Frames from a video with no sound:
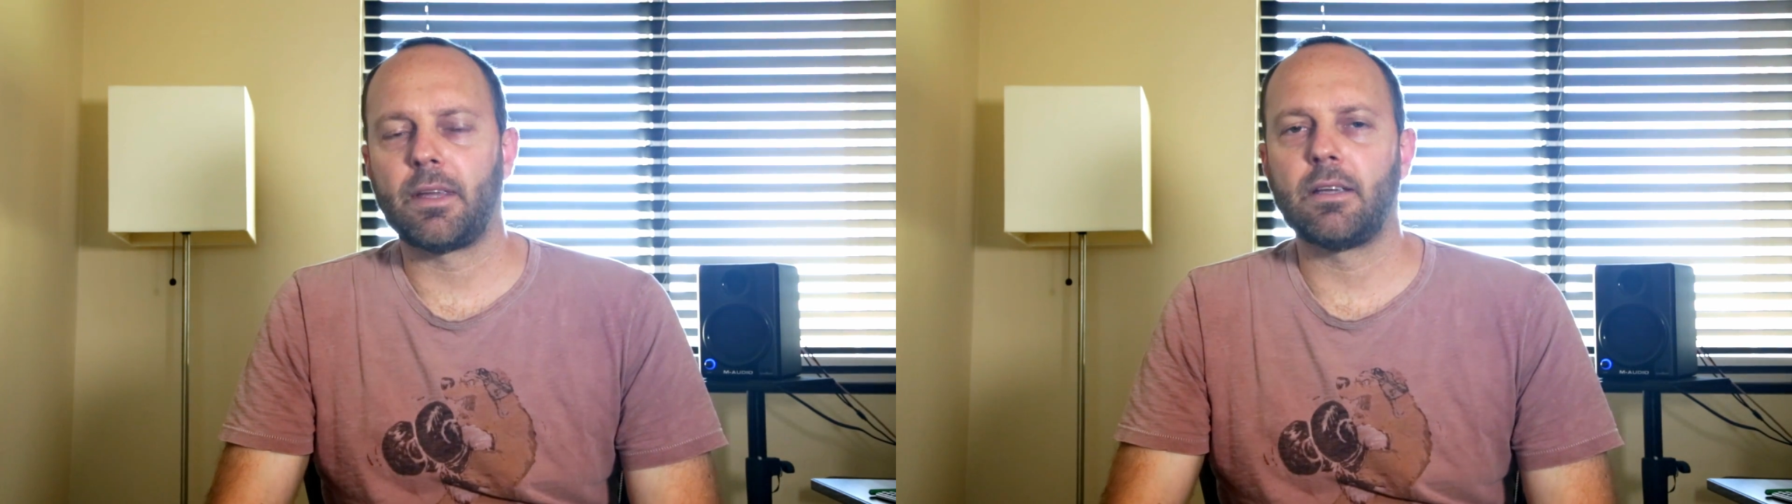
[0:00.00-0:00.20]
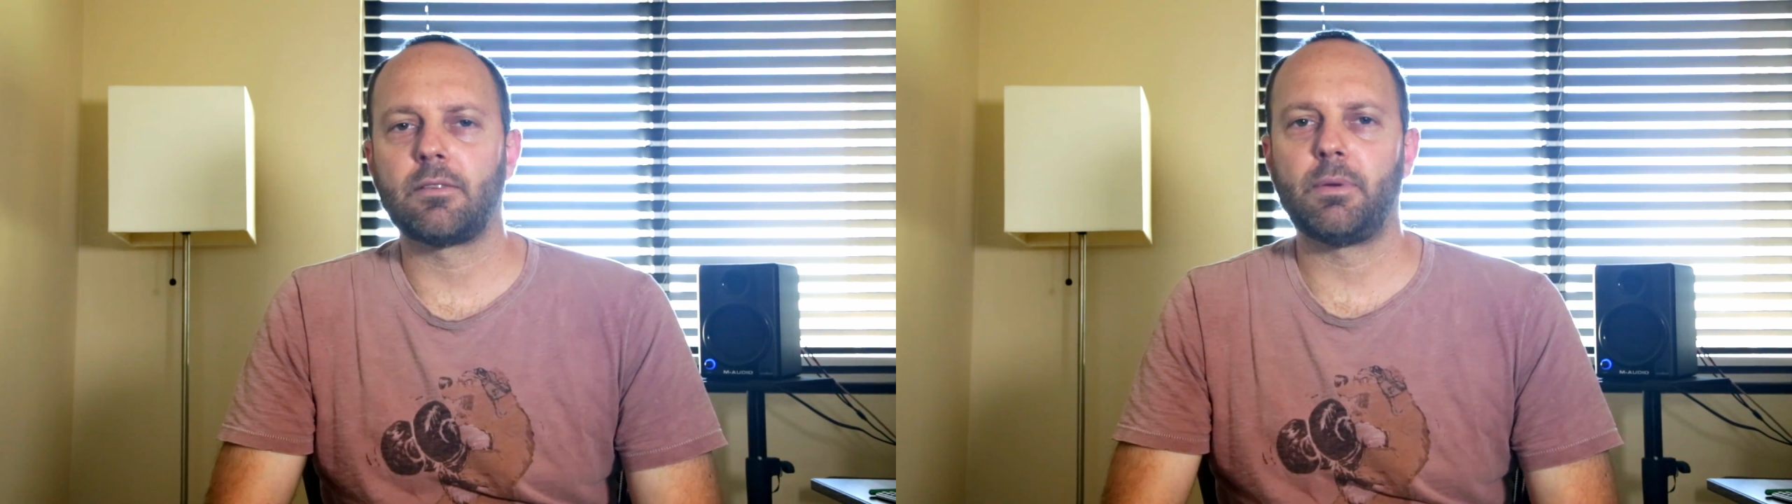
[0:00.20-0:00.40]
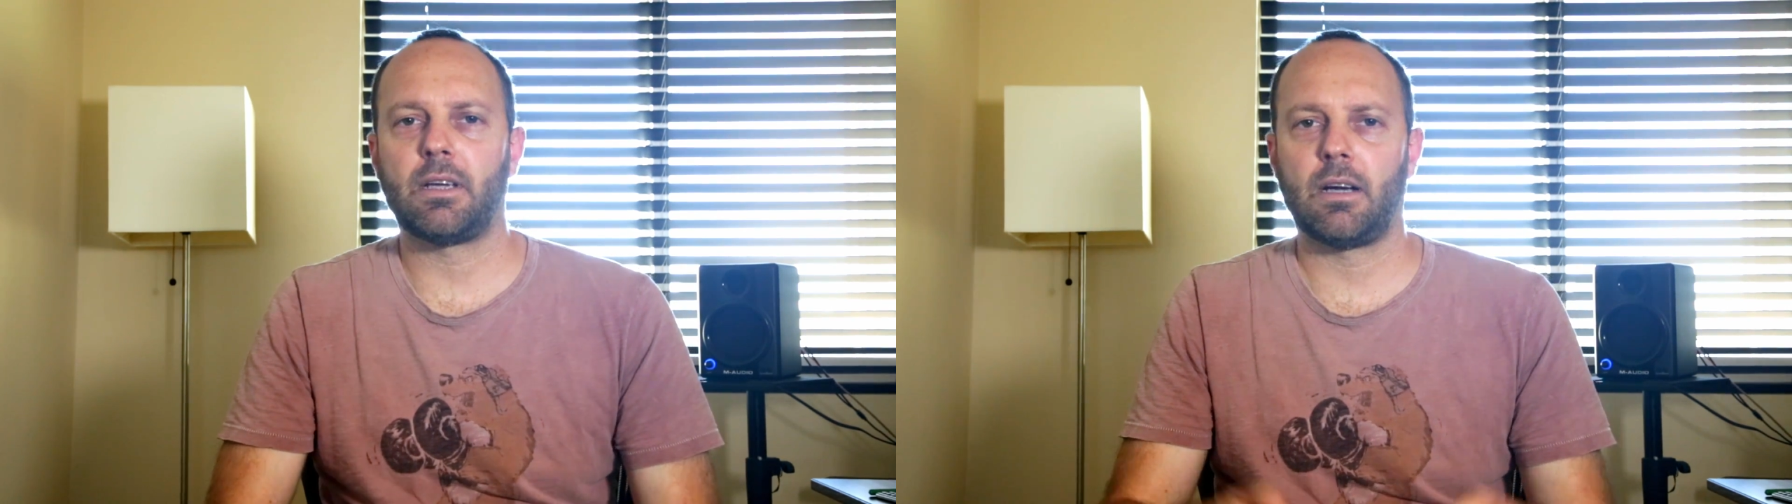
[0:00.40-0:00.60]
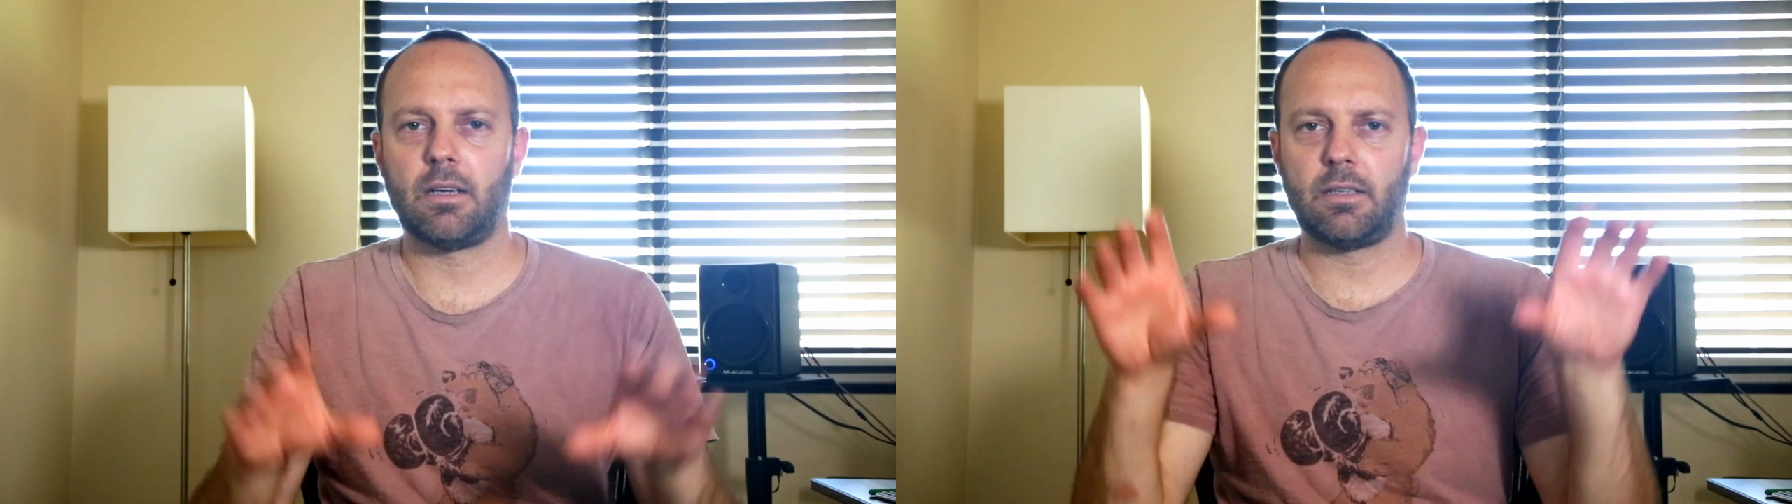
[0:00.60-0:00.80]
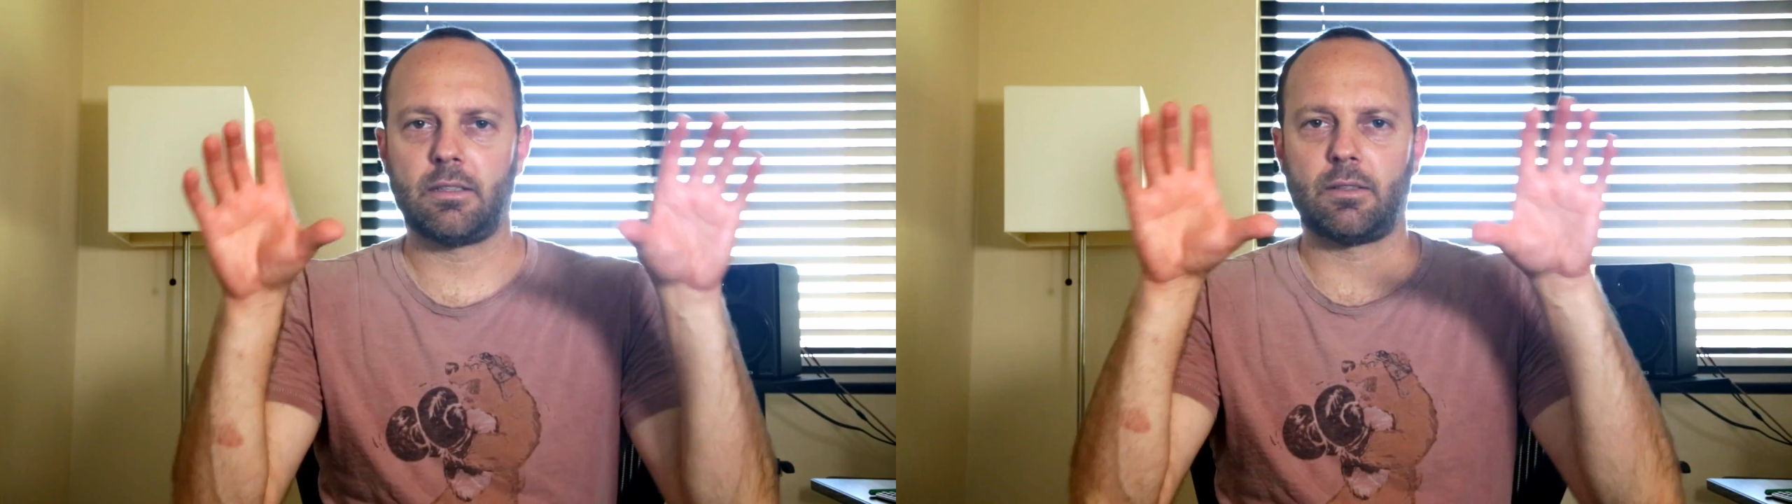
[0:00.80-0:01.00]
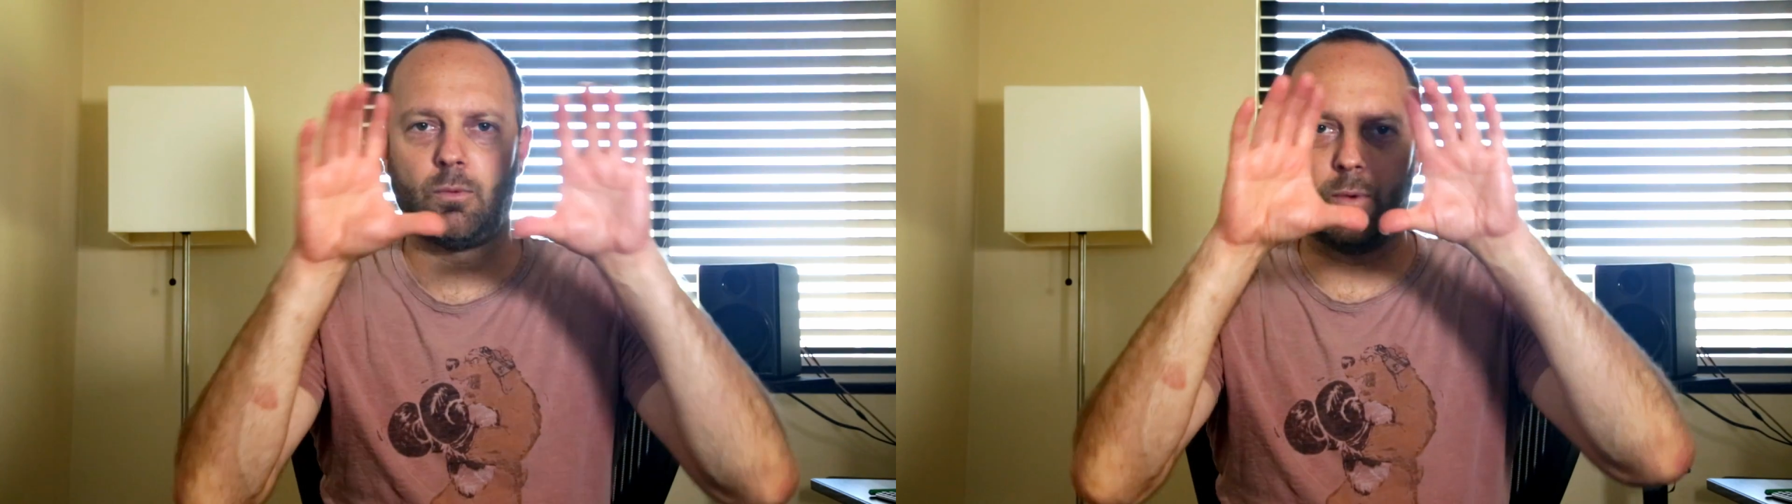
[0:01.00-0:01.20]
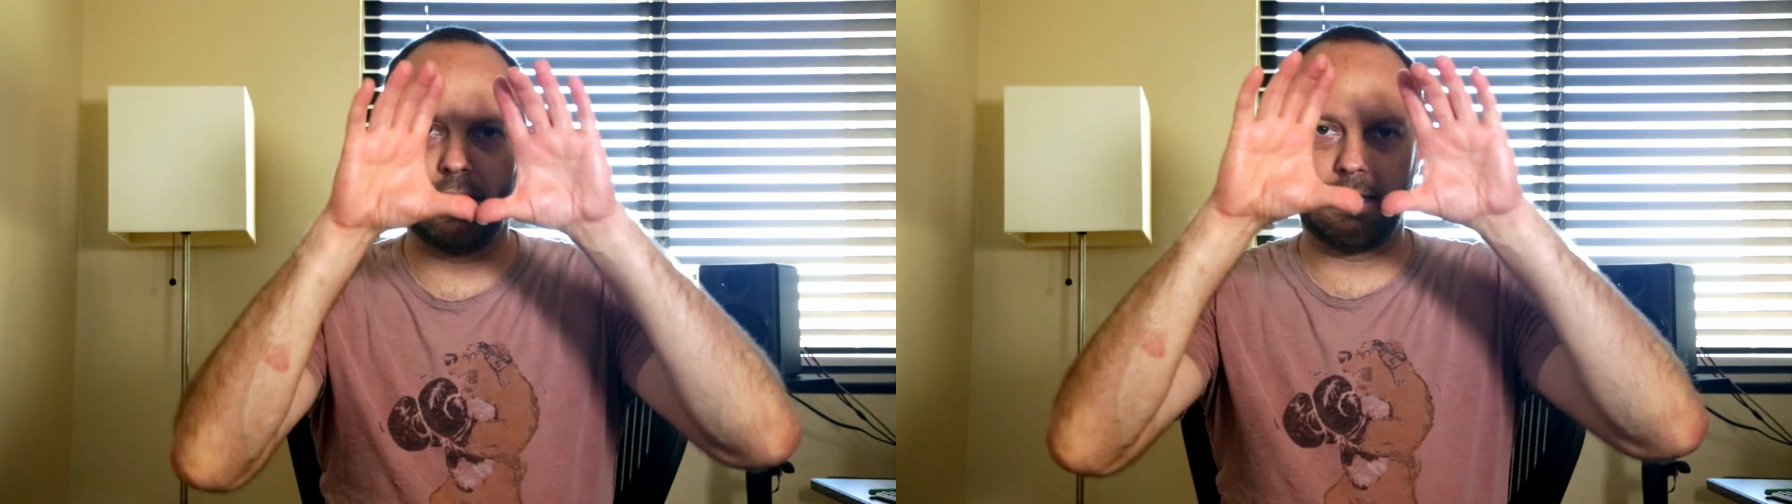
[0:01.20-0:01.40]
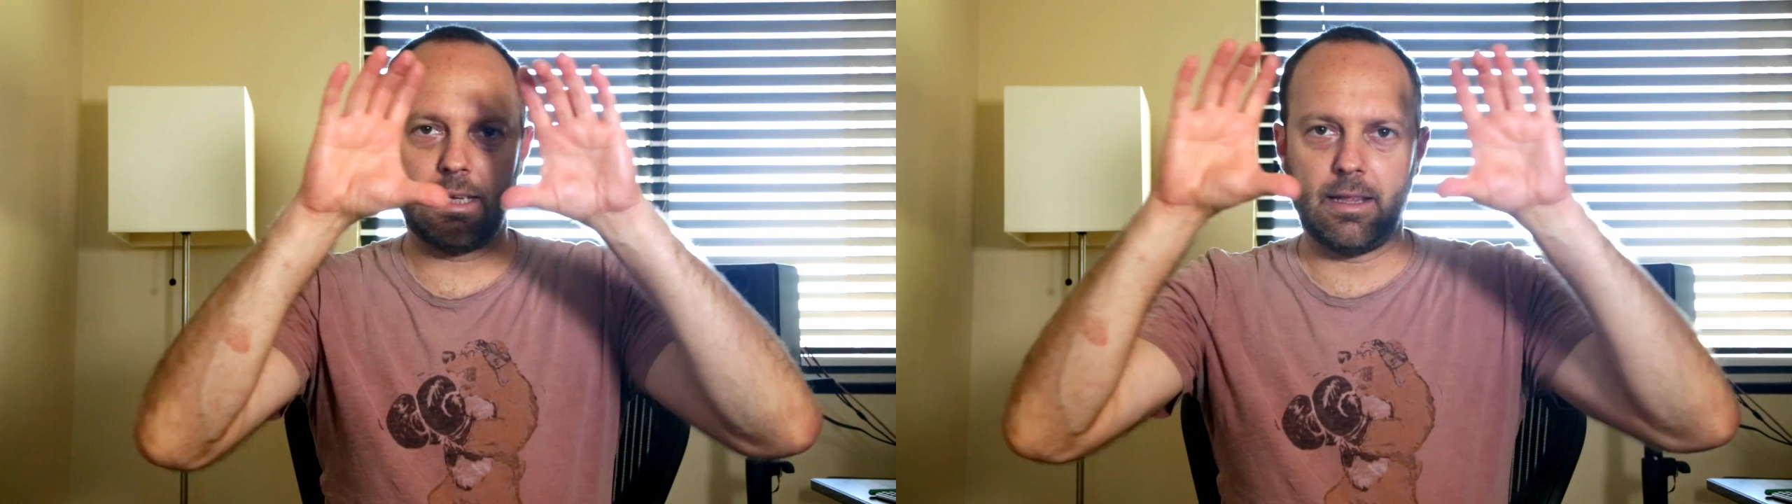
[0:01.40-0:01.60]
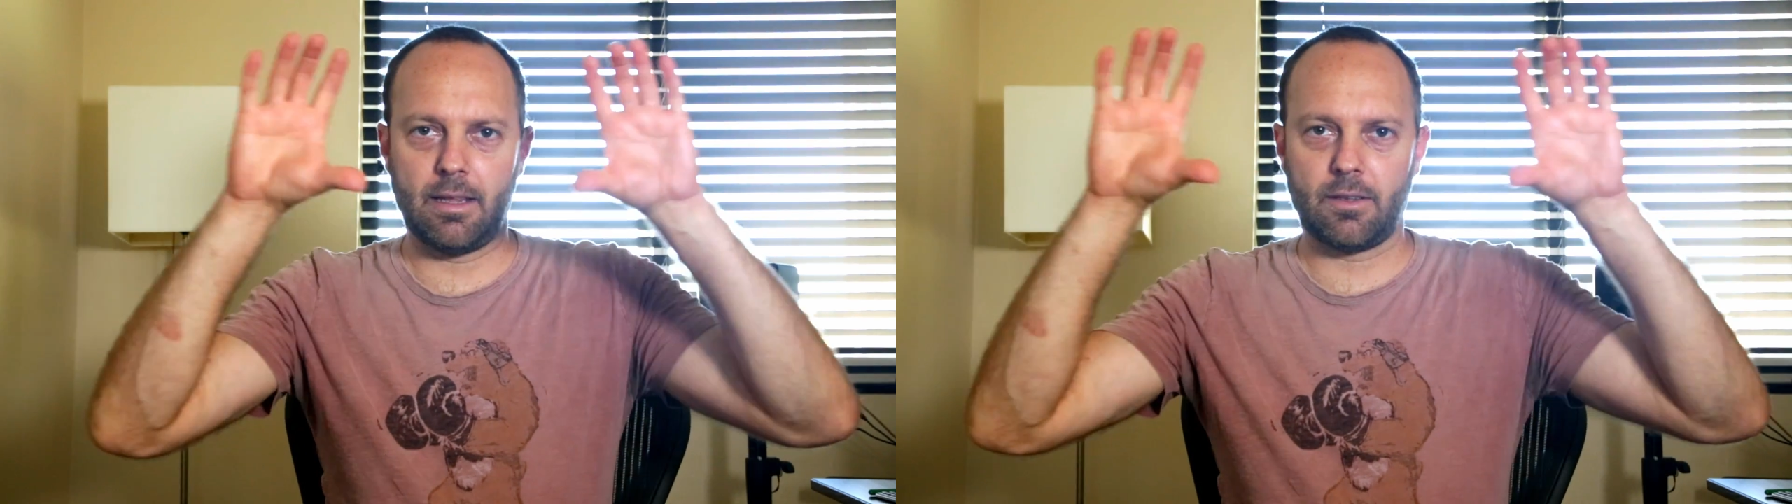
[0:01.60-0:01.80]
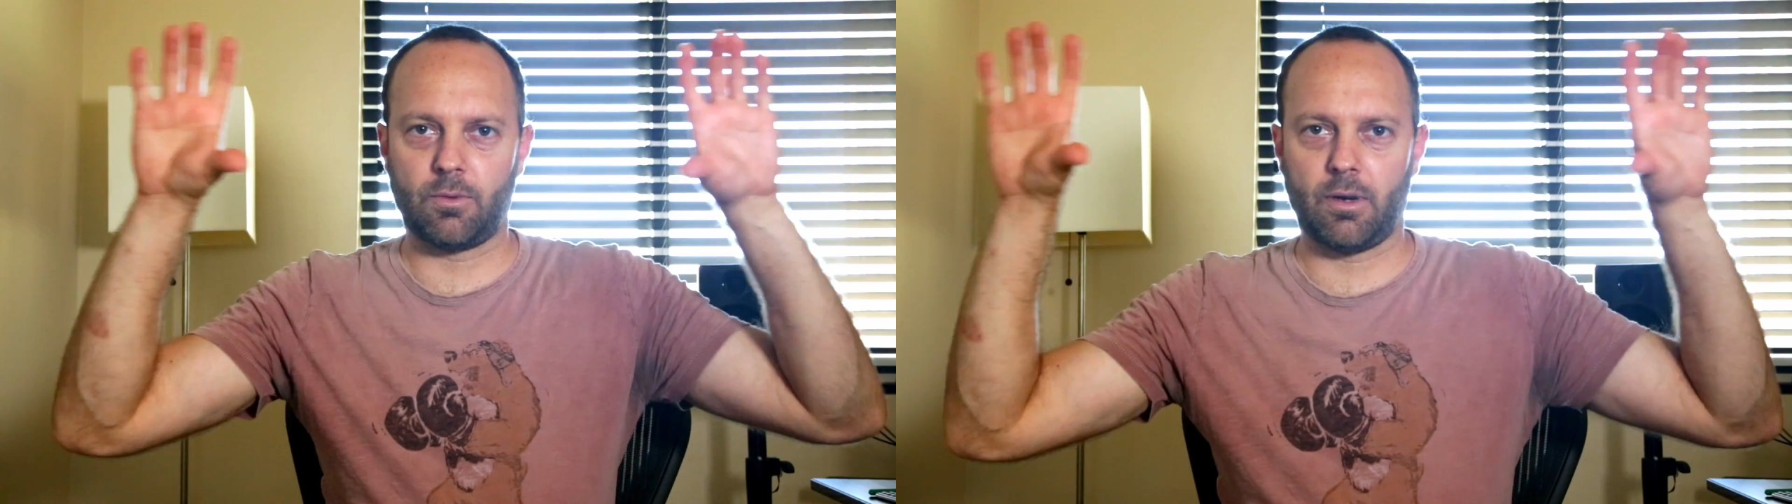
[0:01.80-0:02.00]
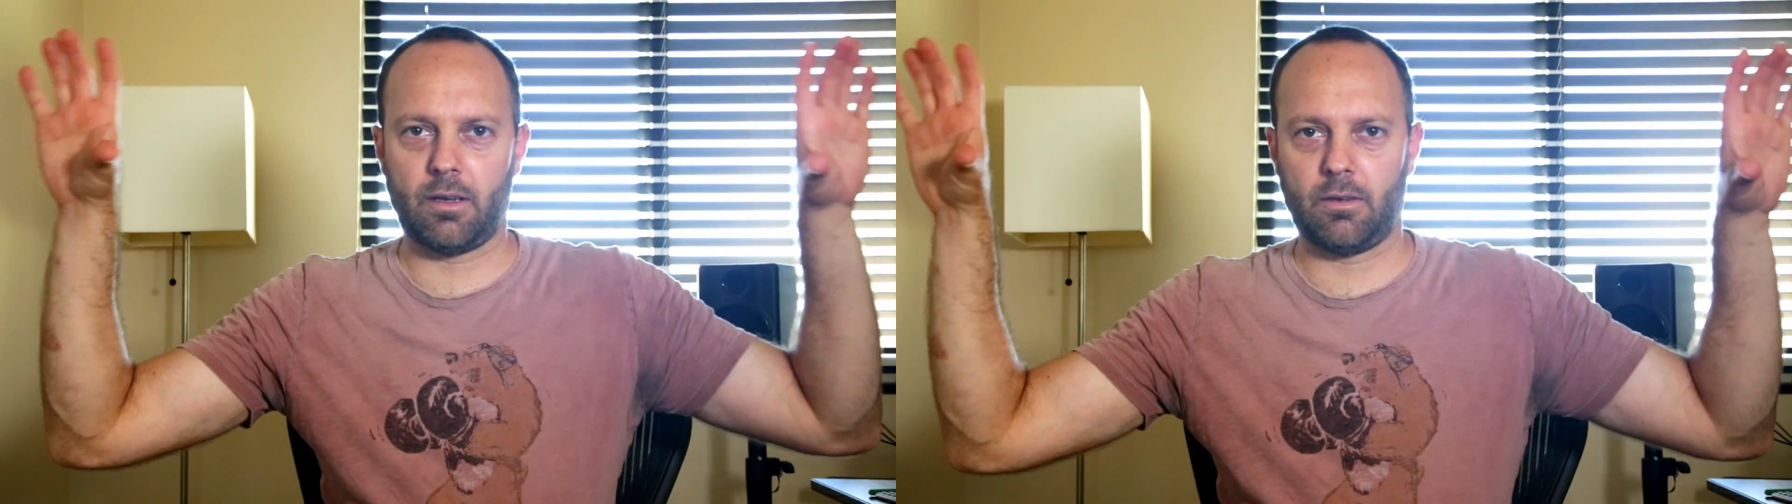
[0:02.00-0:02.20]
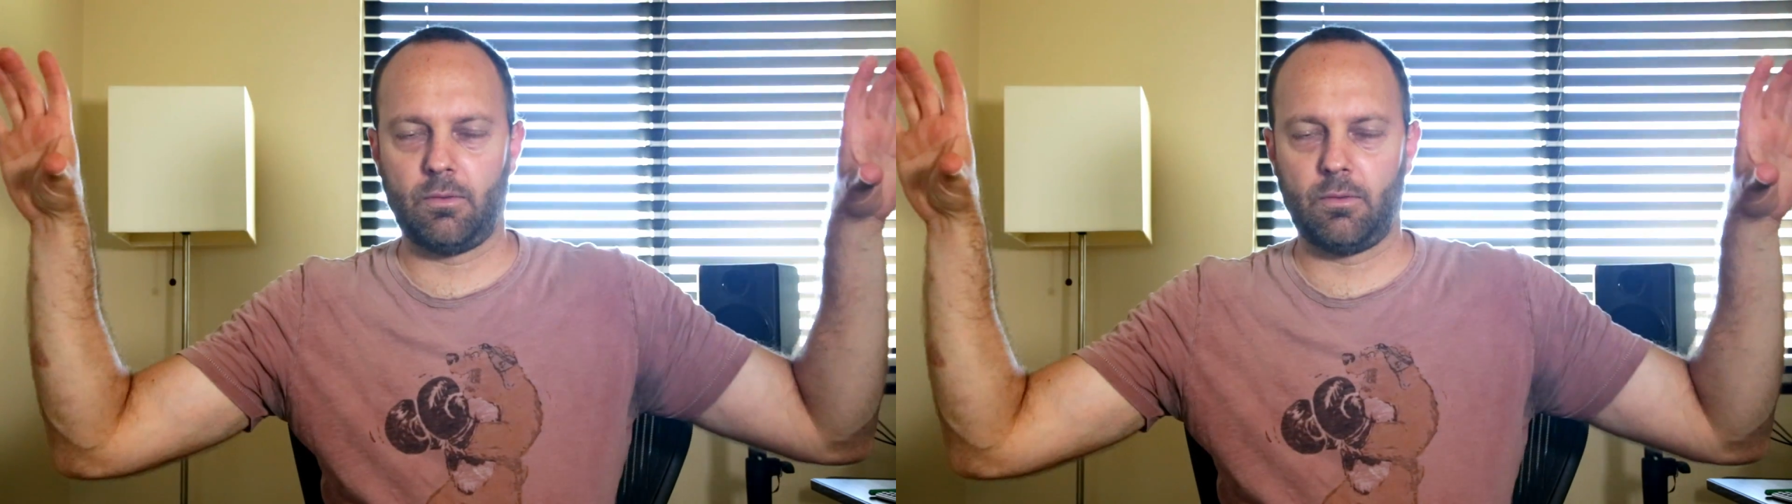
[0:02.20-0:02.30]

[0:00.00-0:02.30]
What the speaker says: is because we see this way.